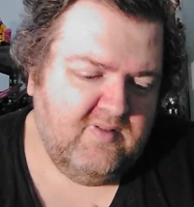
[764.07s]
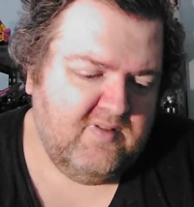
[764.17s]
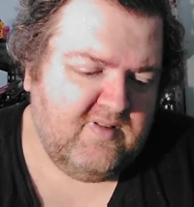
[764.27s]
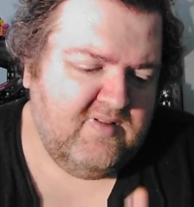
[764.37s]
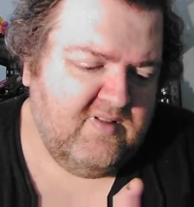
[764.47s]

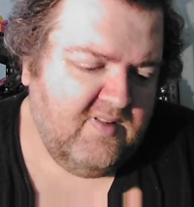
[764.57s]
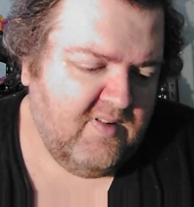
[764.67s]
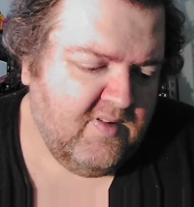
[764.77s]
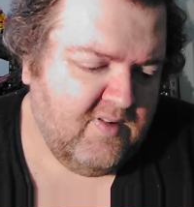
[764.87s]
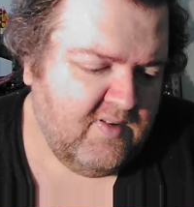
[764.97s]
Just
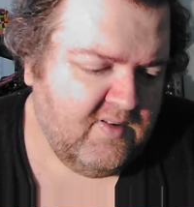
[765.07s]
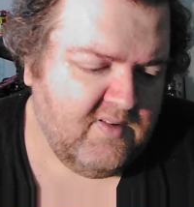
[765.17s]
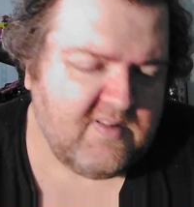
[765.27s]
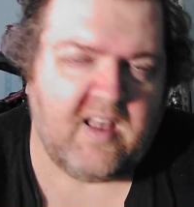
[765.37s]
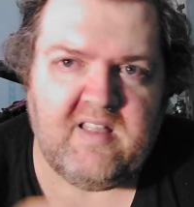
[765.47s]

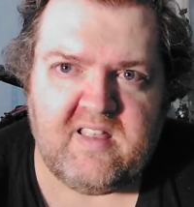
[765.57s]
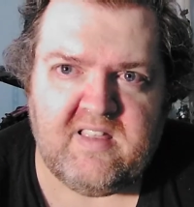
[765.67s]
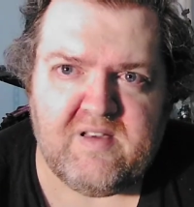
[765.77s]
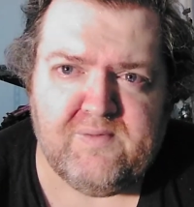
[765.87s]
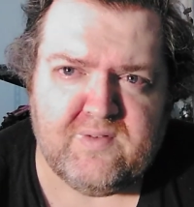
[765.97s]
because I like
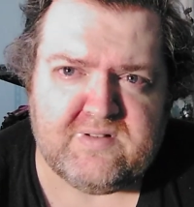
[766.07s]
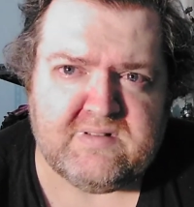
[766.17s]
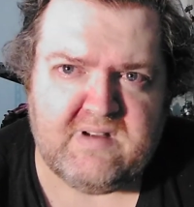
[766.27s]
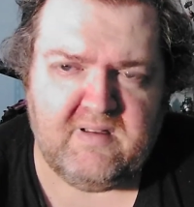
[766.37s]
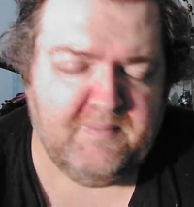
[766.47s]
Night Force a
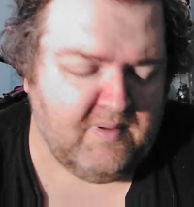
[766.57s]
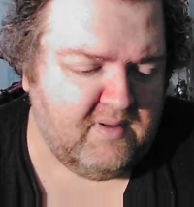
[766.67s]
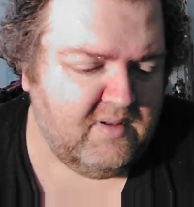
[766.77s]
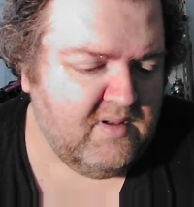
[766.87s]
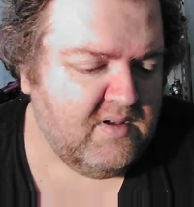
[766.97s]
lot,
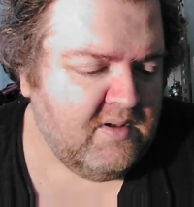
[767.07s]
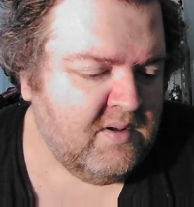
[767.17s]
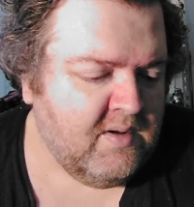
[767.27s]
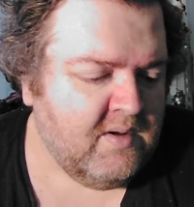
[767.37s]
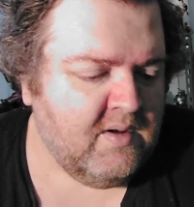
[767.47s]
but
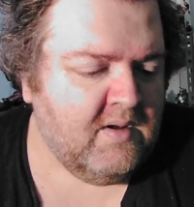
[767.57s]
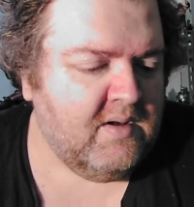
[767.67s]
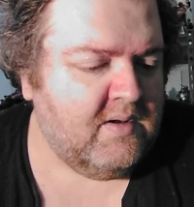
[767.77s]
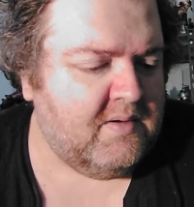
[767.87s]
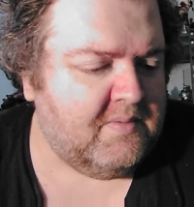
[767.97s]

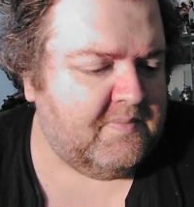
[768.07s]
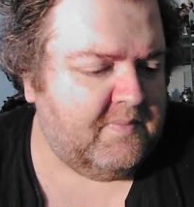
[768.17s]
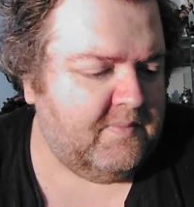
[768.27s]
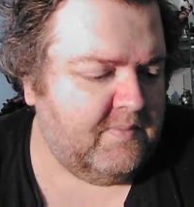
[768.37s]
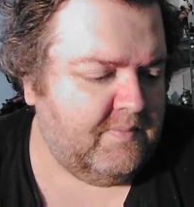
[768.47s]

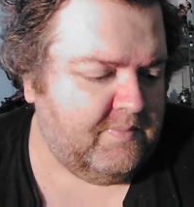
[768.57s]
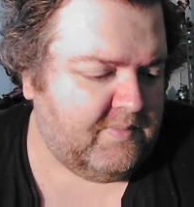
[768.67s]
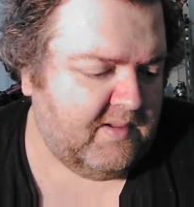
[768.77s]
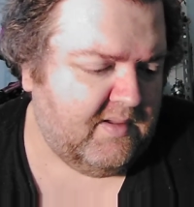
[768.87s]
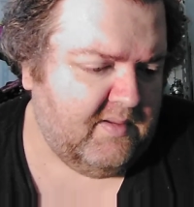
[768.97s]

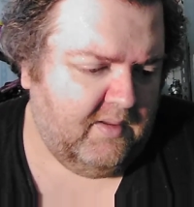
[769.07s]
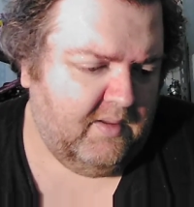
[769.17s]
okay.